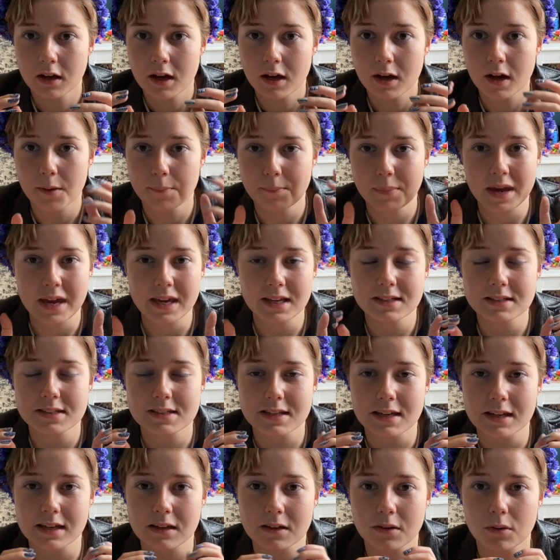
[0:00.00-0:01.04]
a
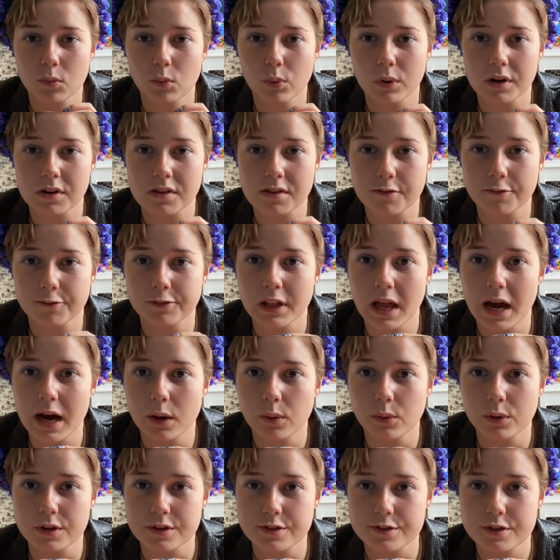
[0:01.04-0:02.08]
painting where the
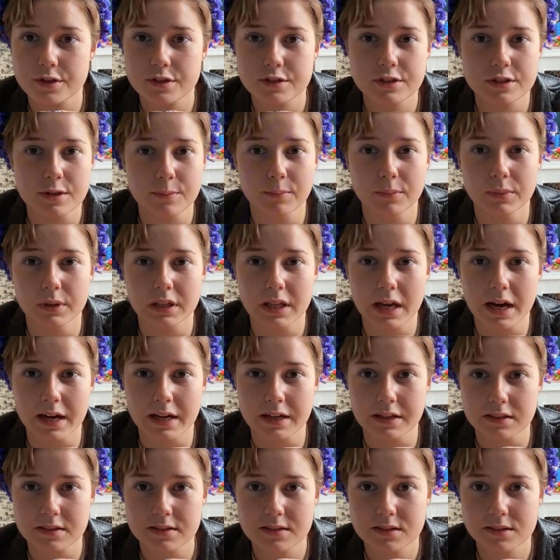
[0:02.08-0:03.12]
flowers
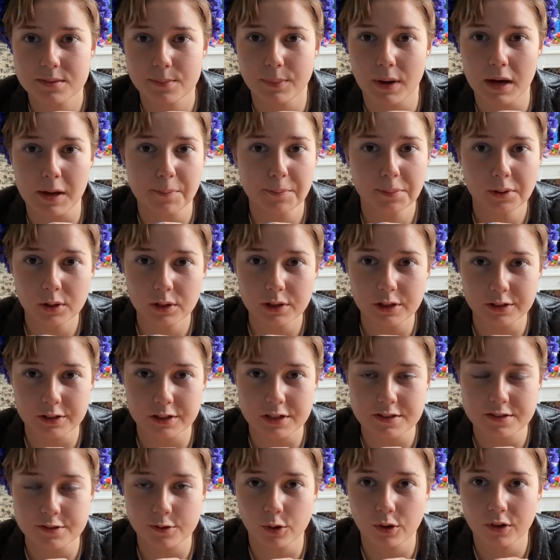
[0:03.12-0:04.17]
symbolized bipolar
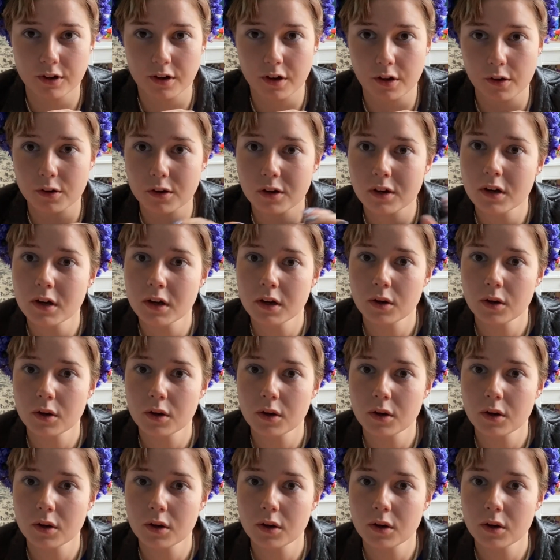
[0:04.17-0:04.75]
disorder,